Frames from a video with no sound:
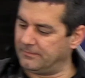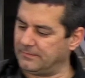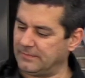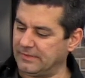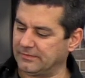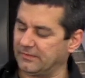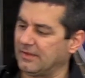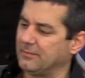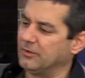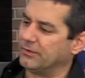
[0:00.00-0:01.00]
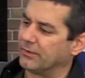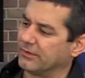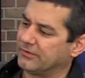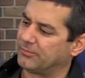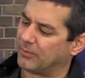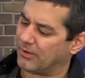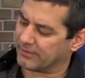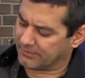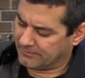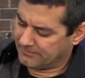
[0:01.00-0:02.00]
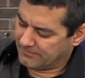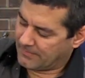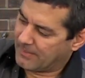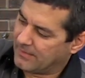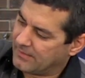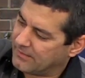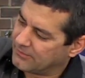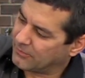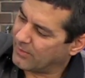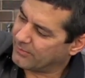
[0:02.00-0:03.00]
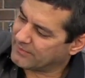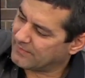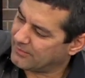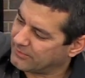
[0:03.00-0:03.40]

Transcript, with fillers: it's the same unit, only smaller. So what we did